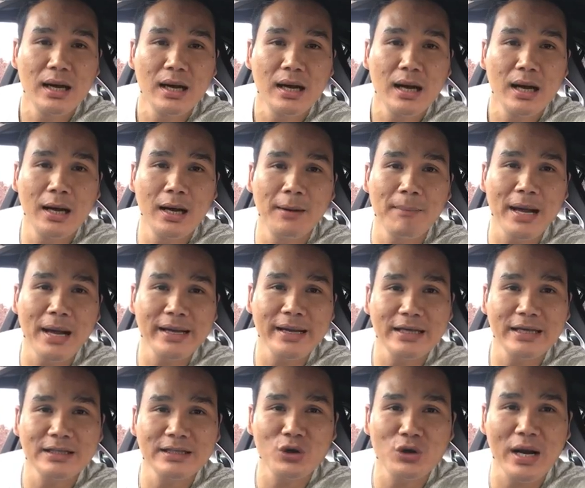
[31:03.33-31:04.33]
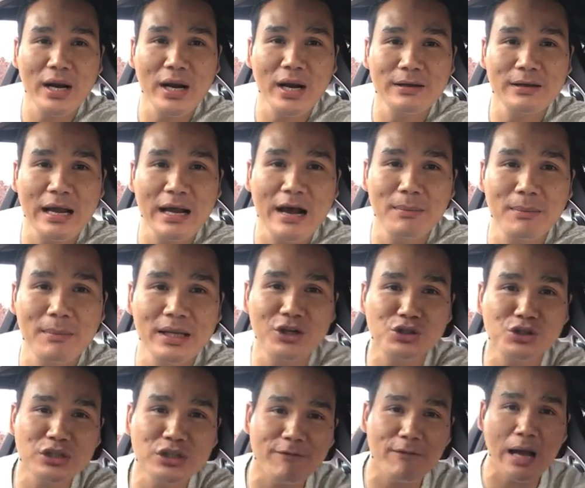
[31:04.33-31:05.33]
I guess you're asking how many
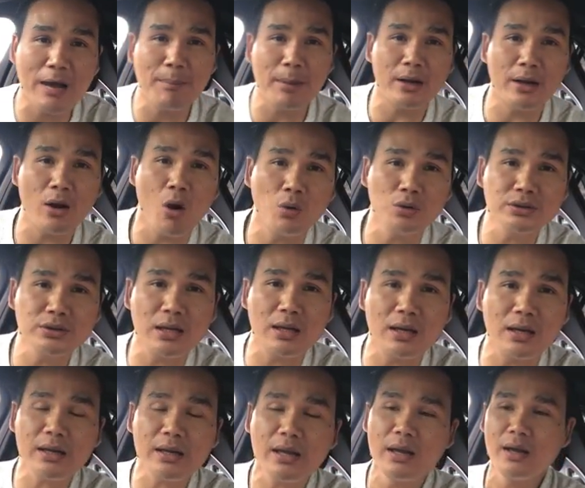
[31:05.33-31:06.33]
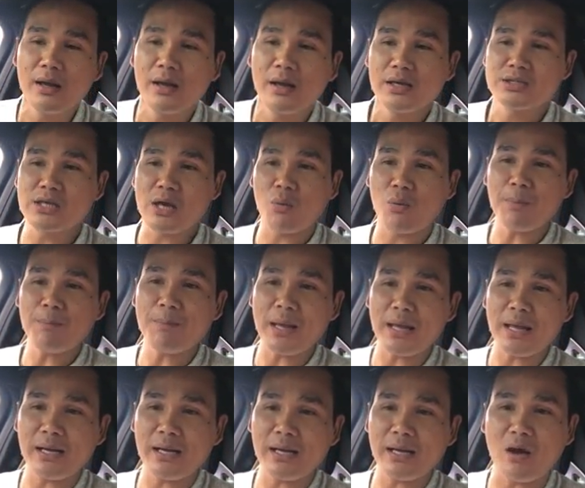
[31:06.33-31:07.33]
years have I been wholesaling? So we've
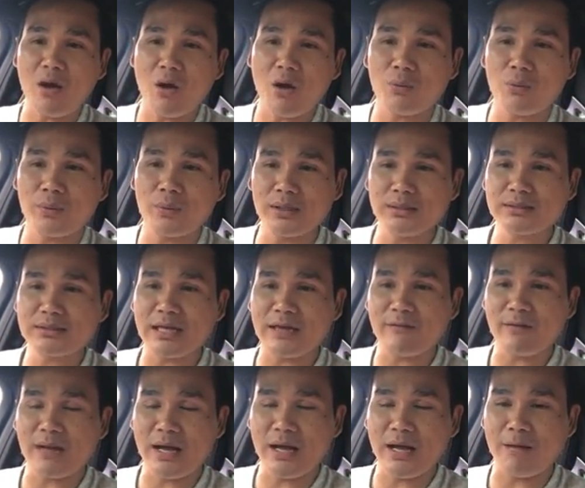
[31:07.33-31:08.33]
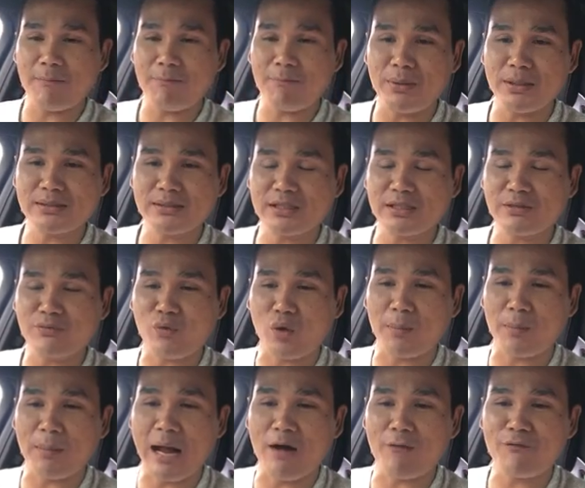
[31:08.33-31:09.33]
been in the whole real estate business
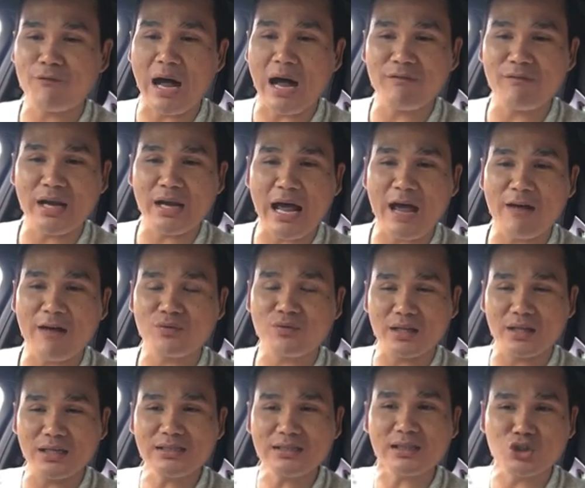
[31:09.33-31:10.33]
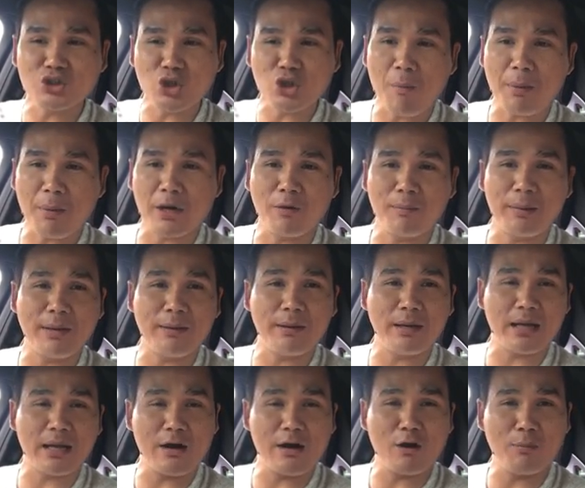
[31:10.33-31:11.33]
for about 5.5. This October it
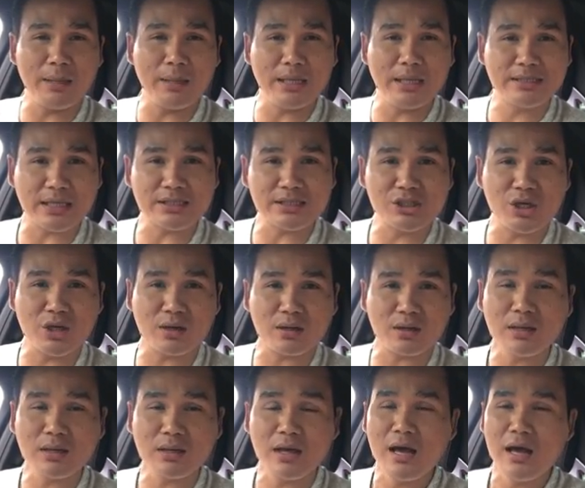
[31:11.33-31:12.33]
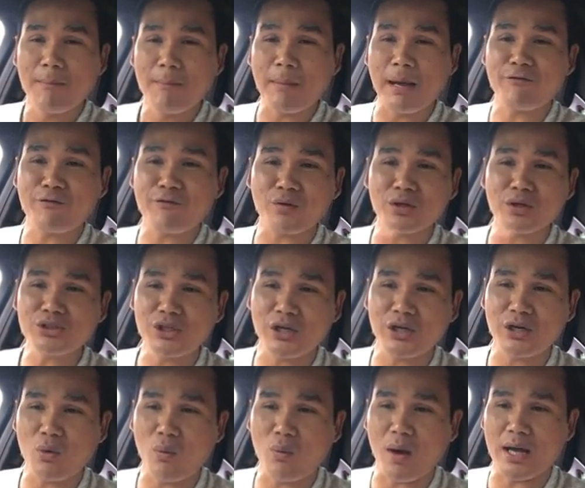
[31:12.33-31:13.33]
will be 6 years. My first
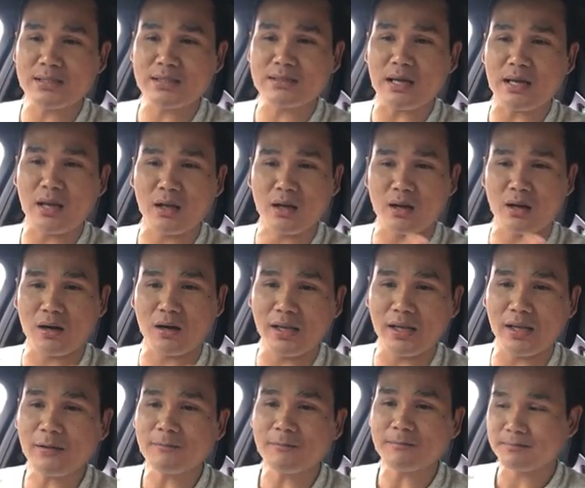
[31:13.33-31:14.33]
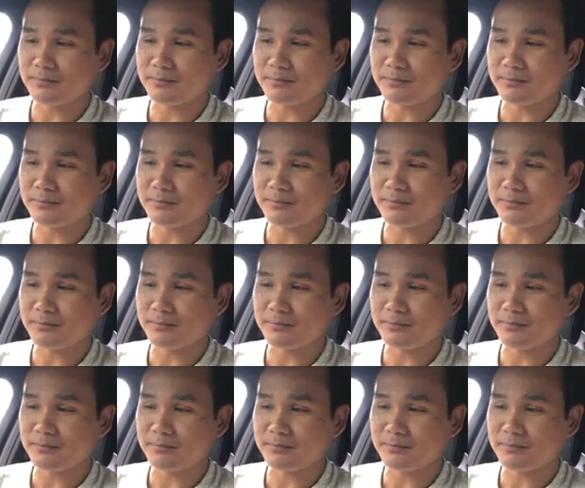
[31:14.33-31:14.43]
year was learning